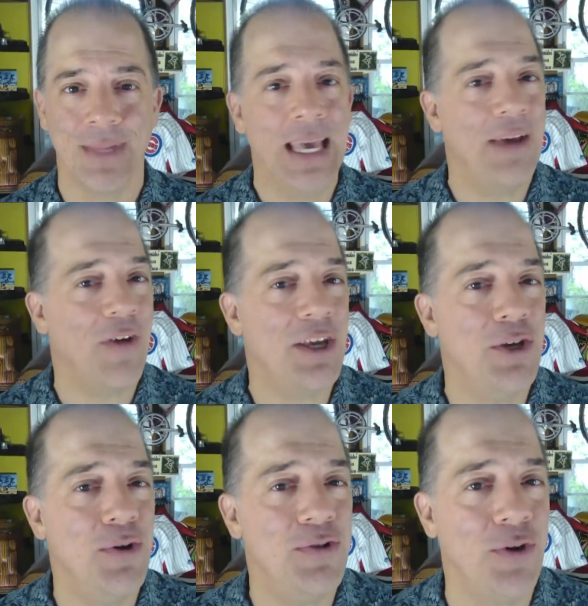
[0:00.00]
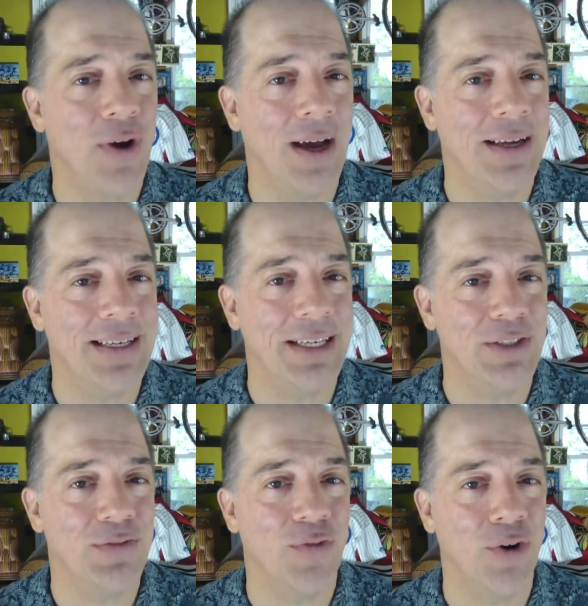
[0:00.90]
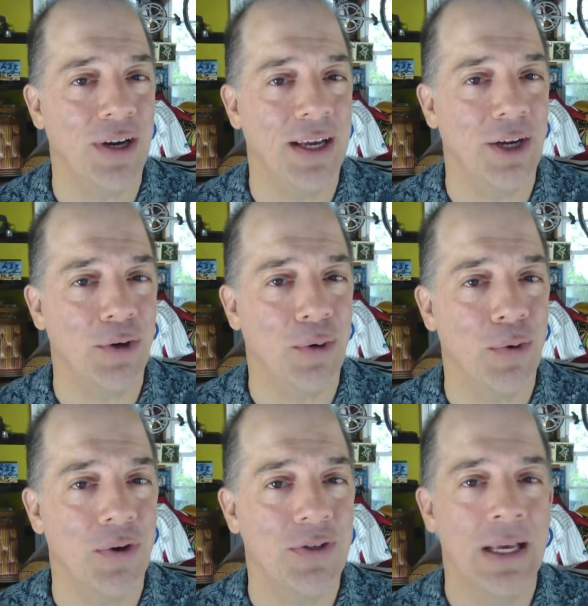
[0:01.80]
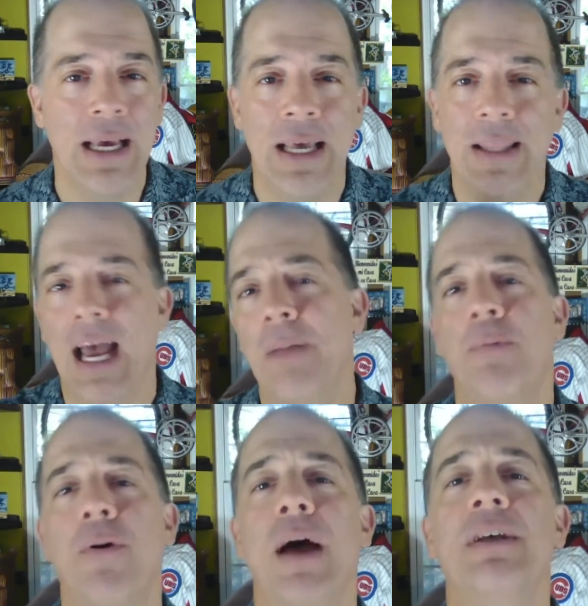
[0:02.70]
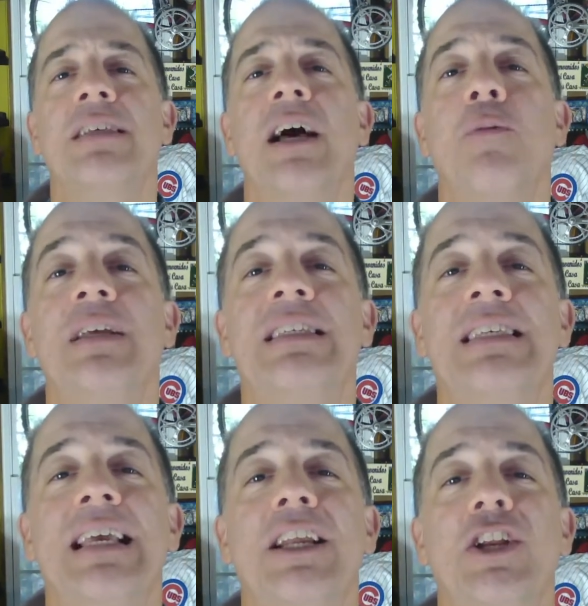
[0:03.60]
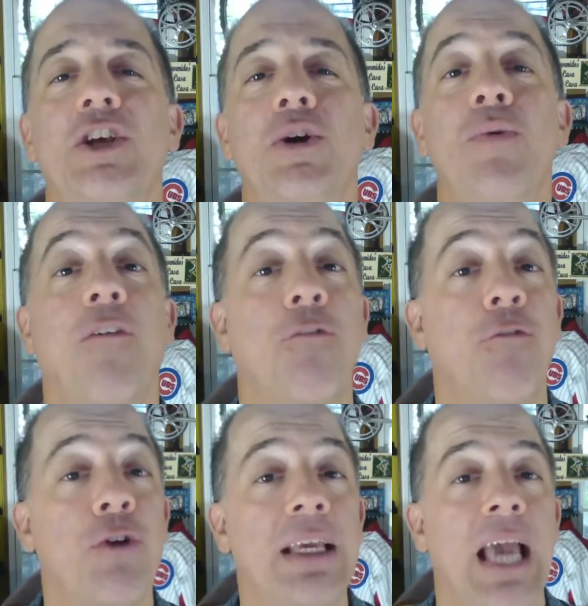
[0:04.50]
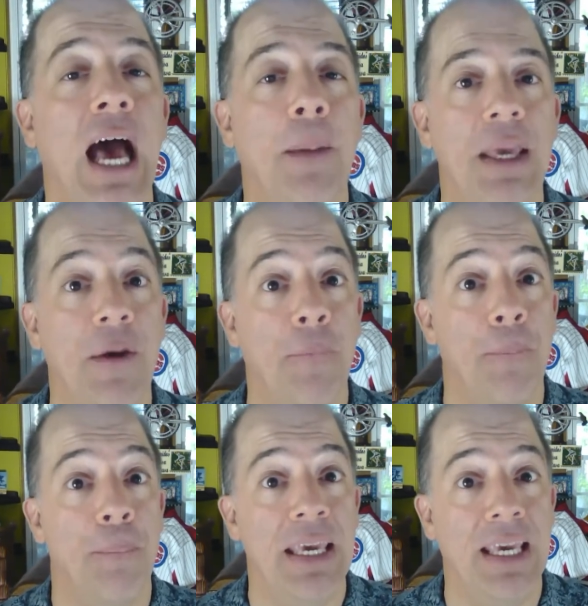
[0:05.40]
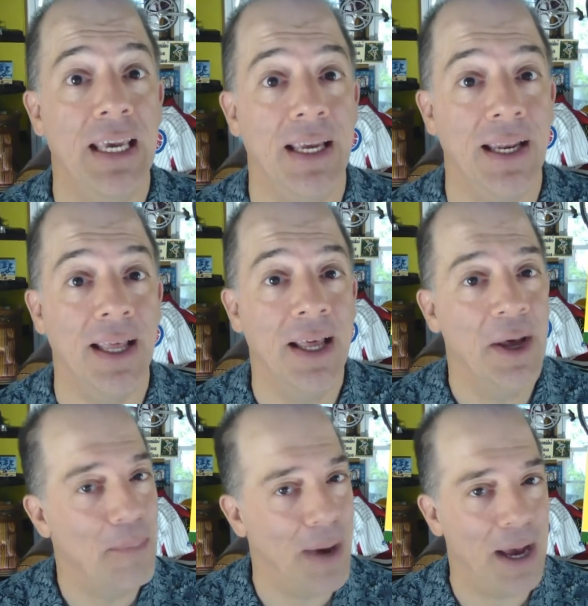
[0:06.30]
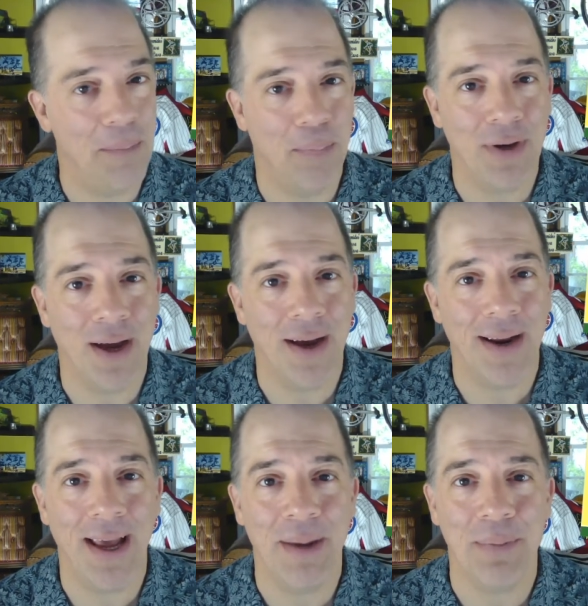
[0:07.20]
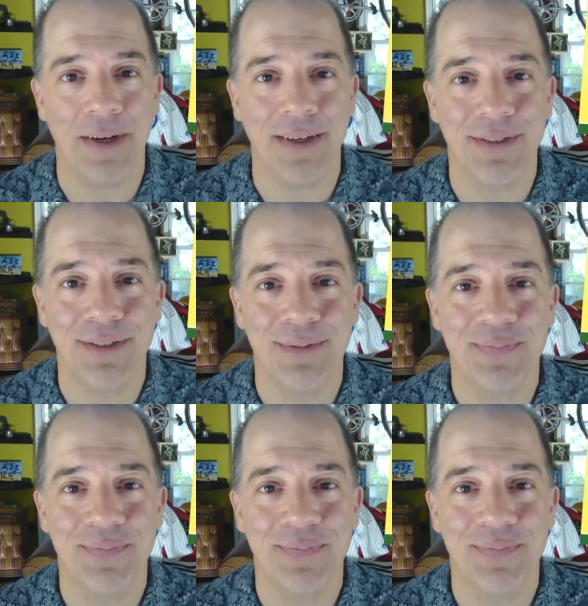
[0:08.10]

If I use your ideas for an intercourse, then I promise I'll be sending you a free copy of Being, my book on happiness.